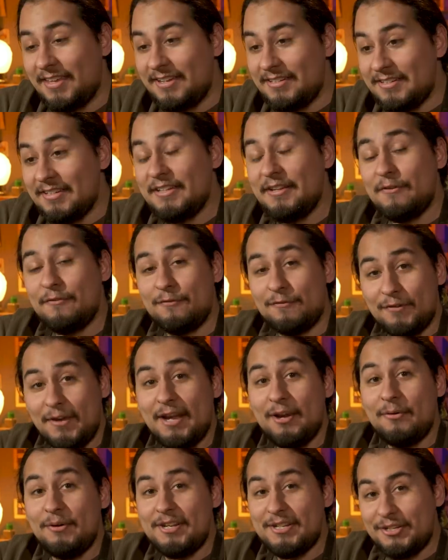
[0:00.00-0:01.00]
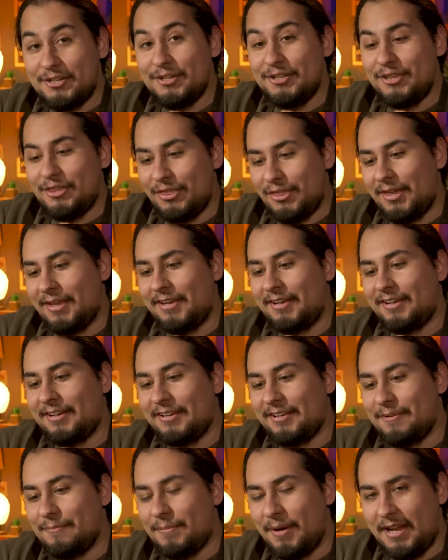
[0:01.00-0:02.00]
they did a very good
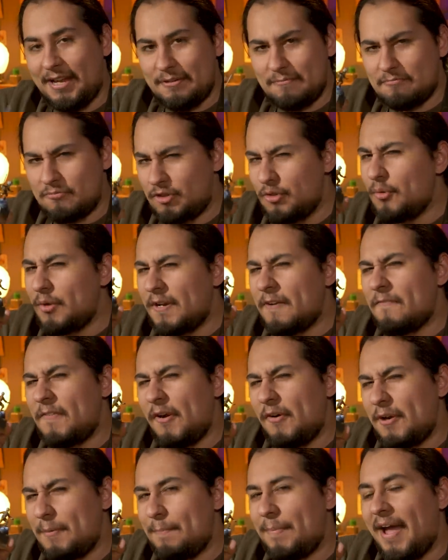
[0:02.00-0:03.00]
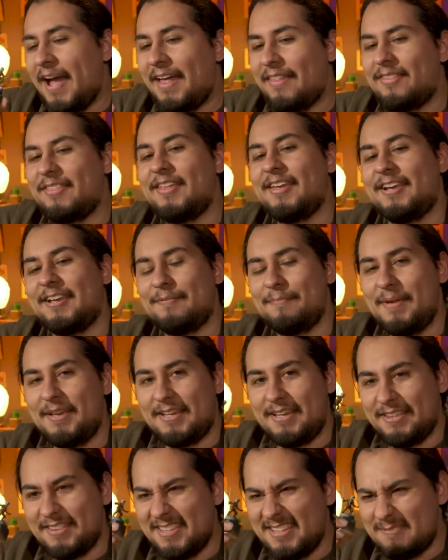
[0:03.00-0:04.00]
thing by doing a very bad thing and
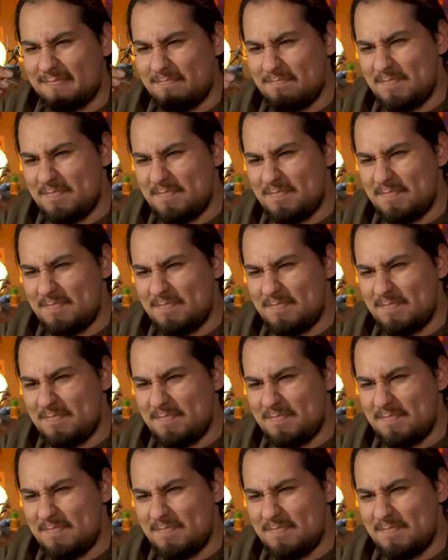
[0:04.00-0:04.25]
making this